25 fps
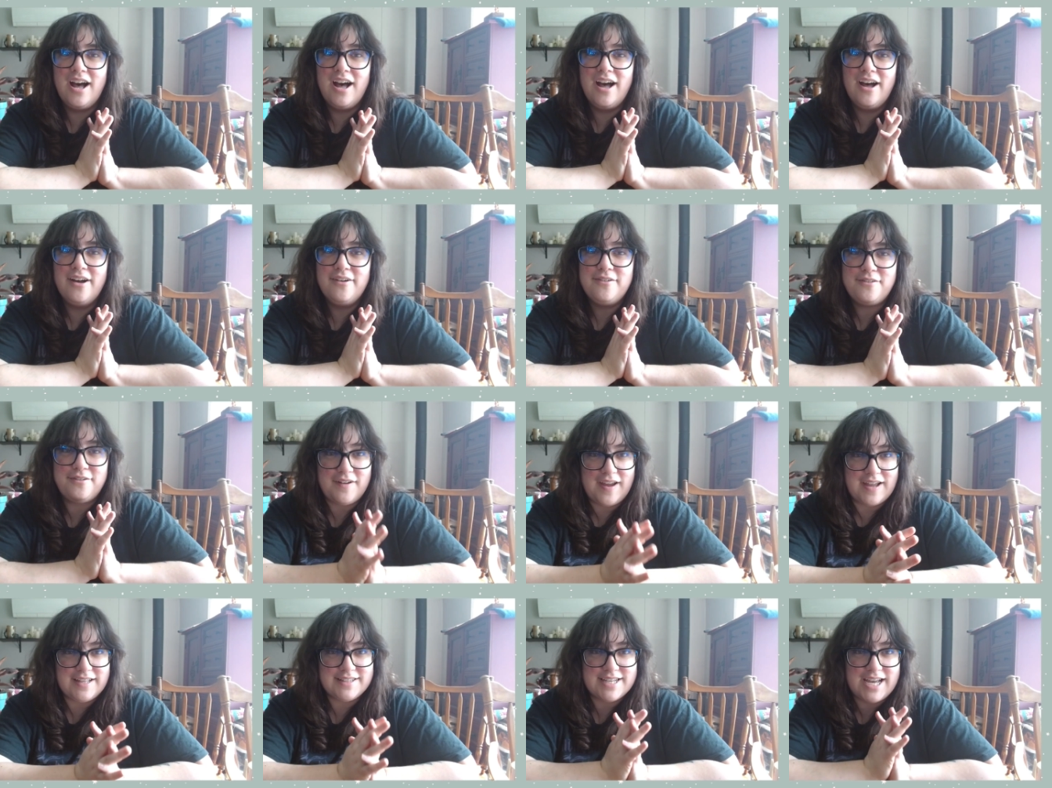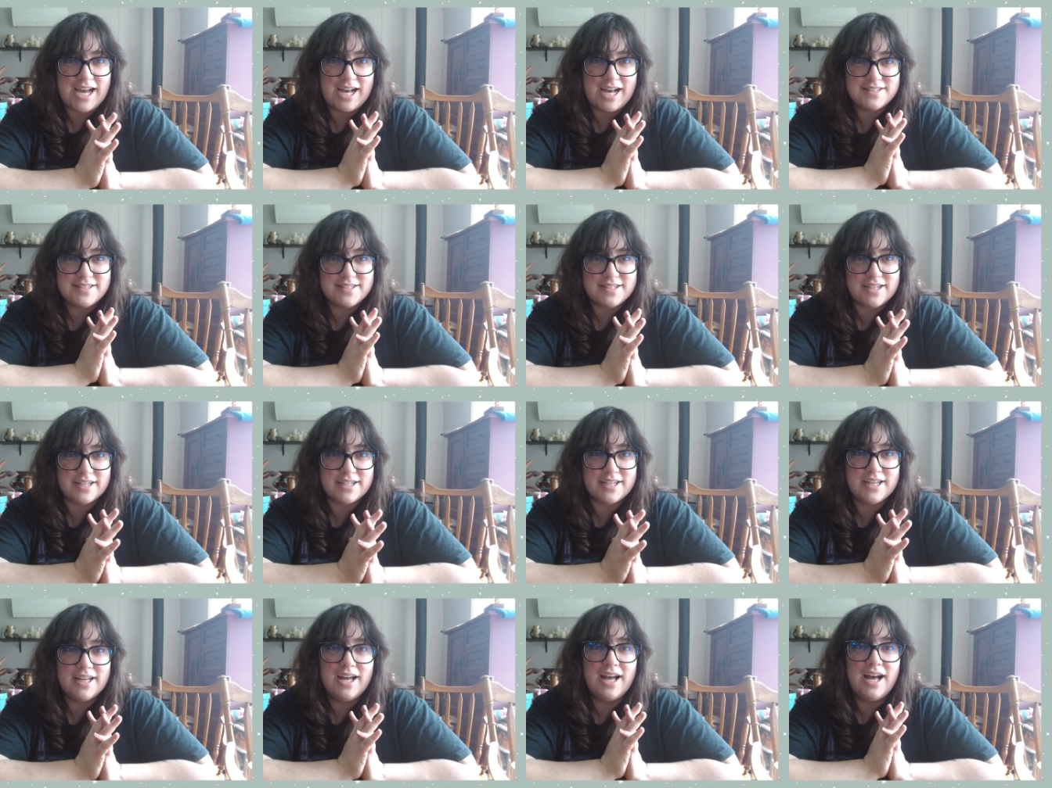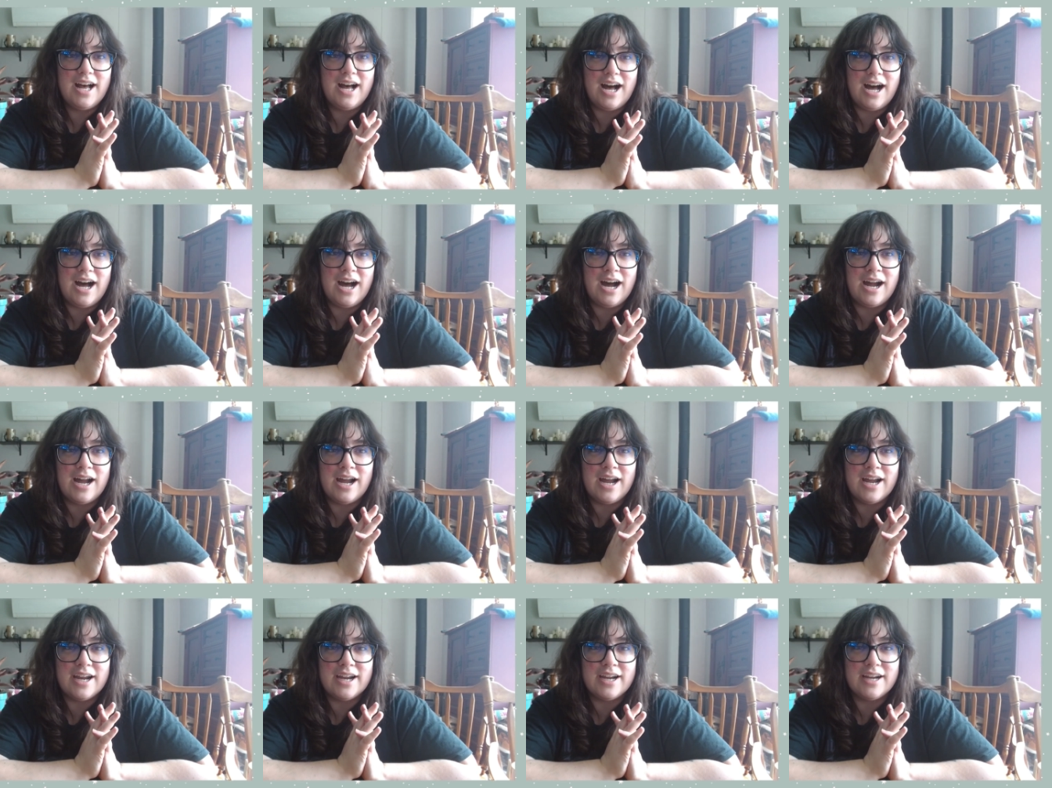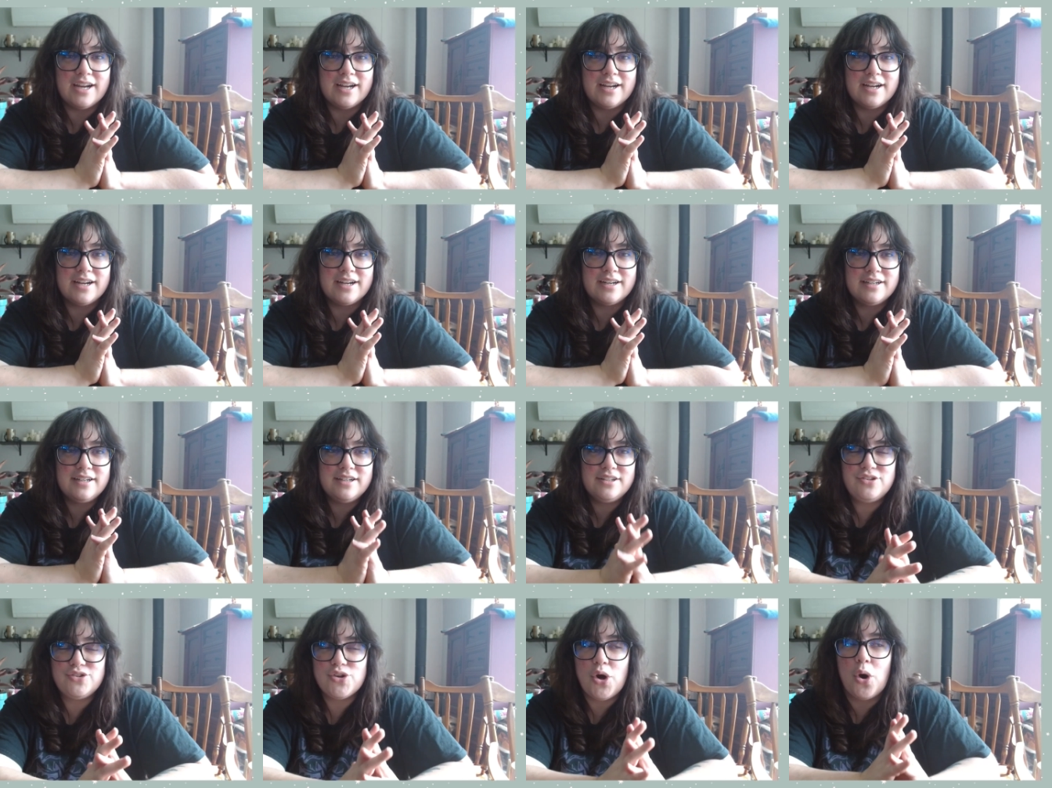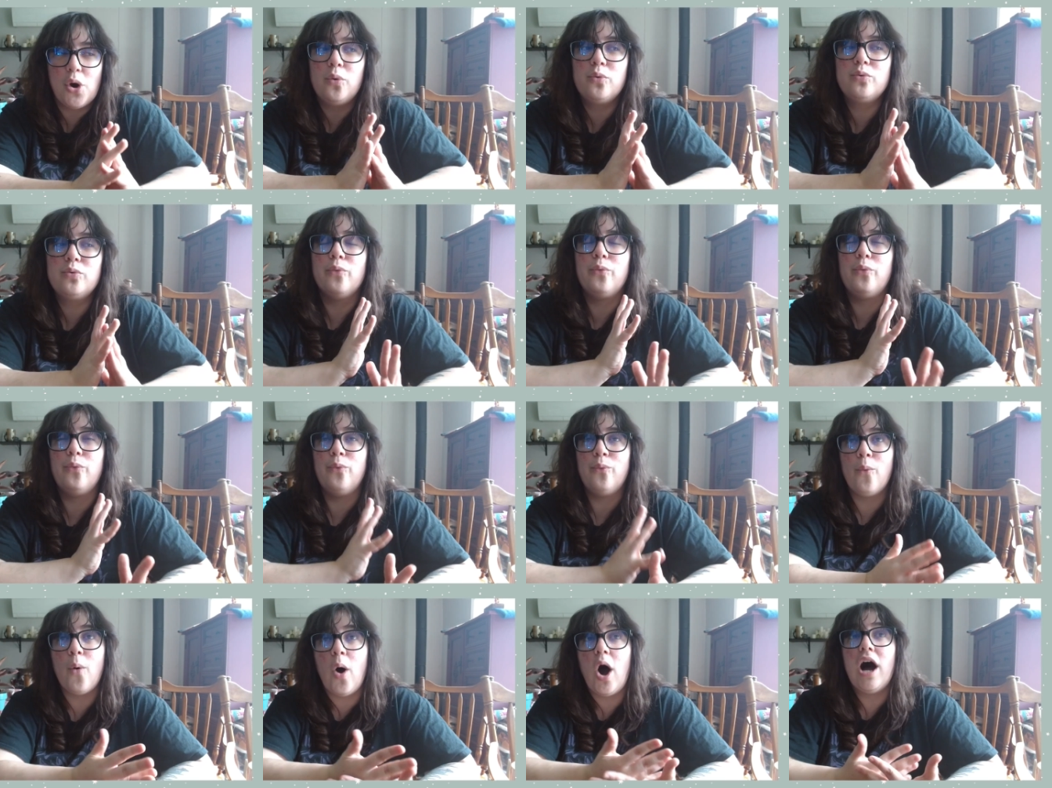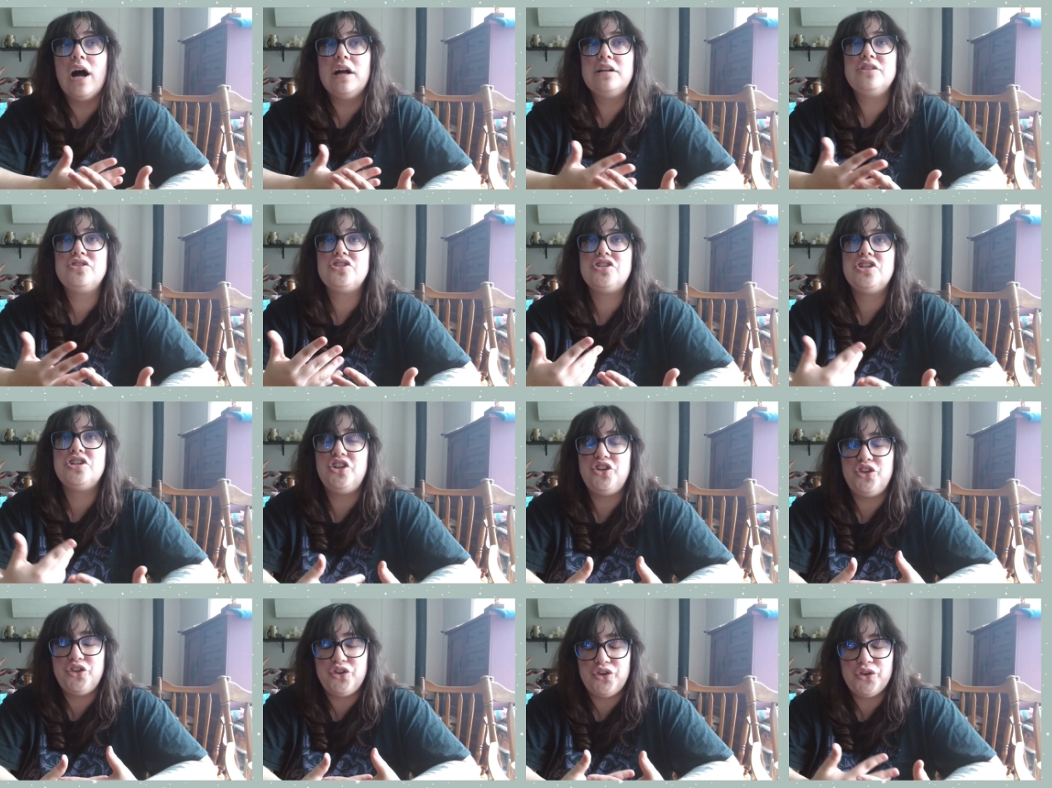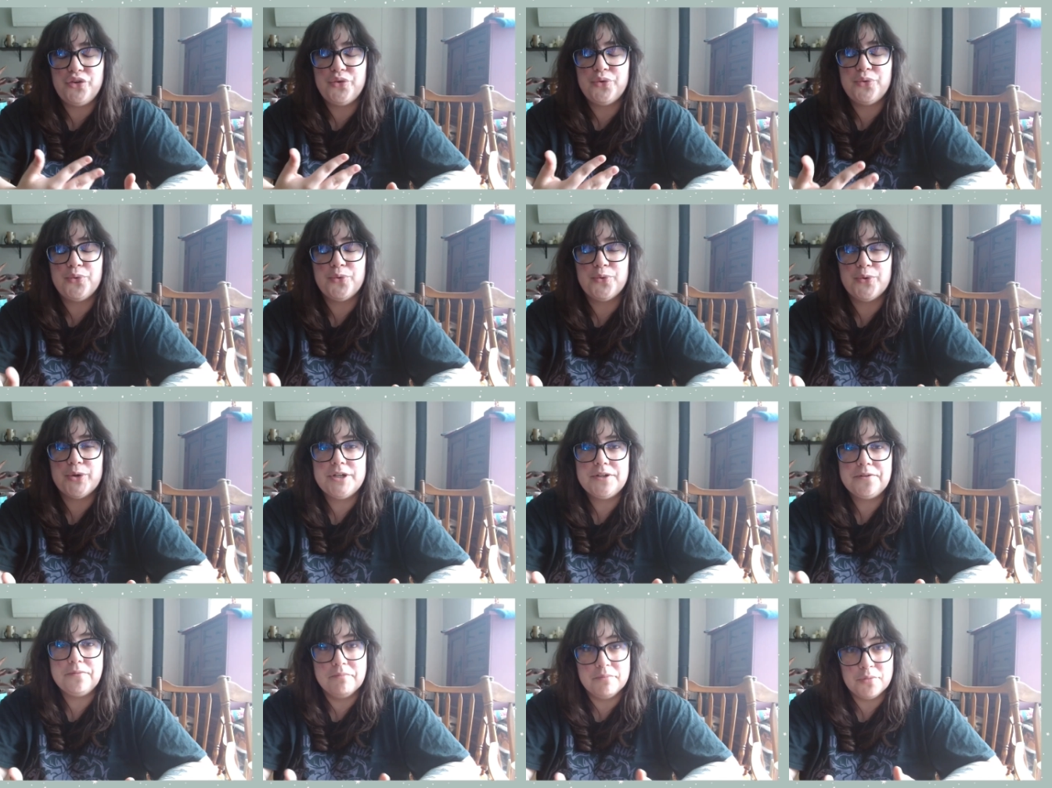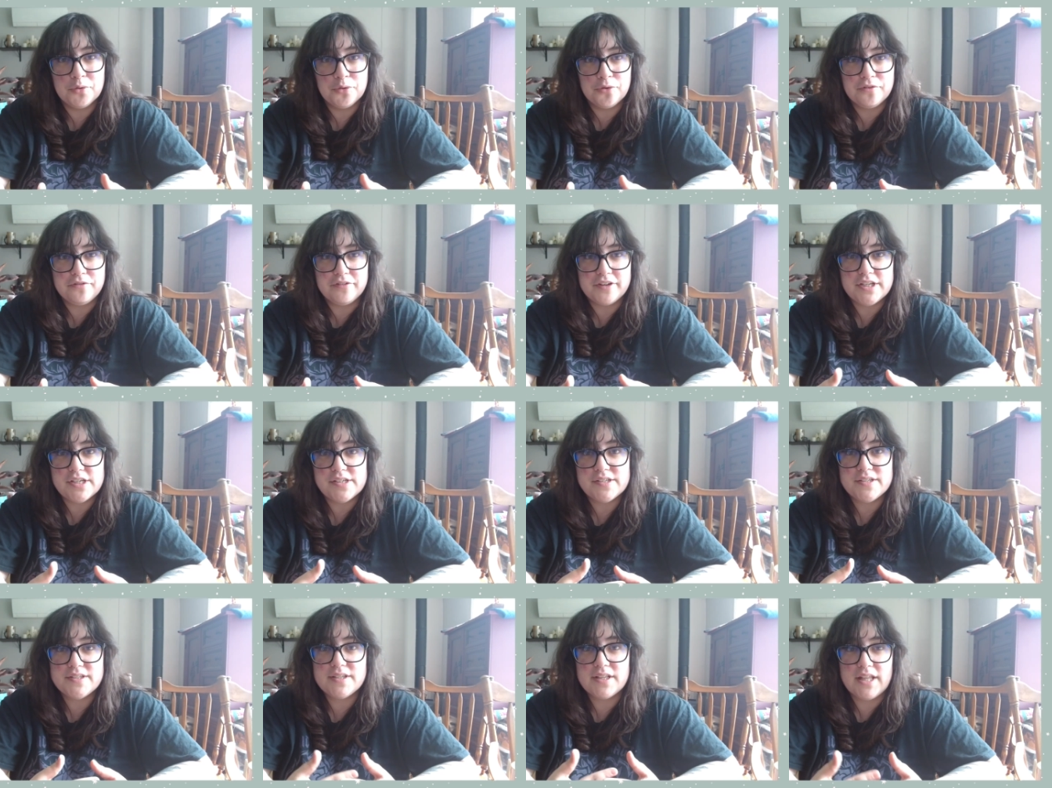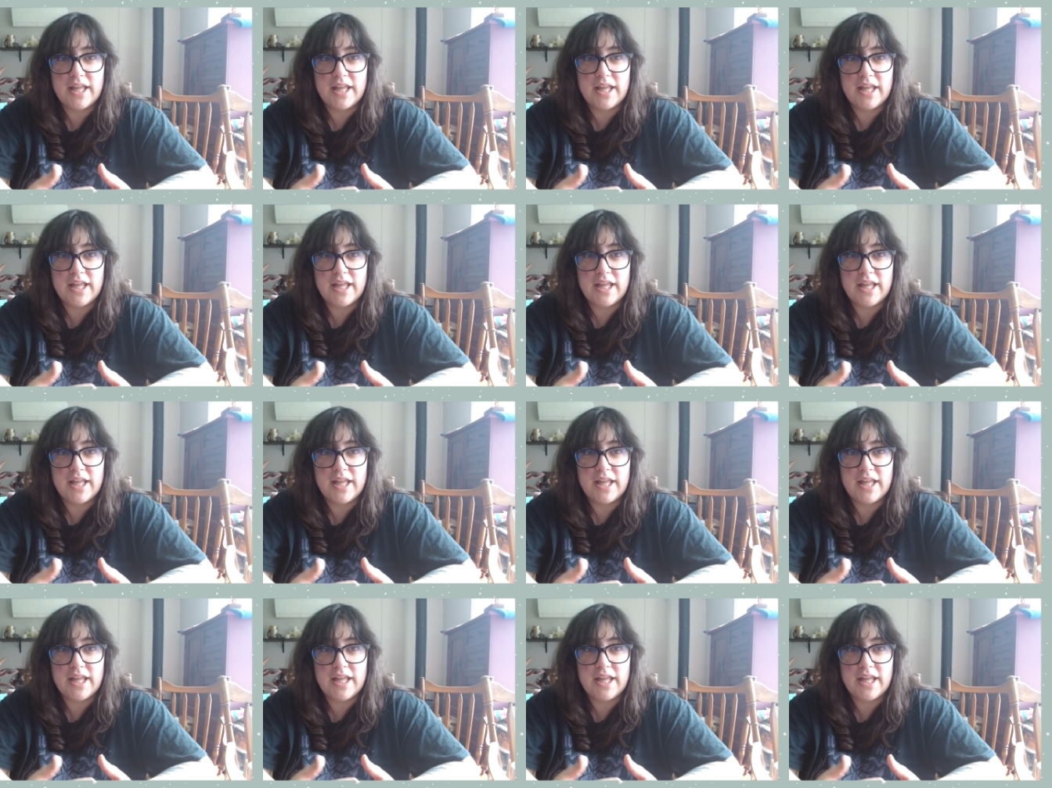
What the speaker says: fantastic. I don't watch new movies.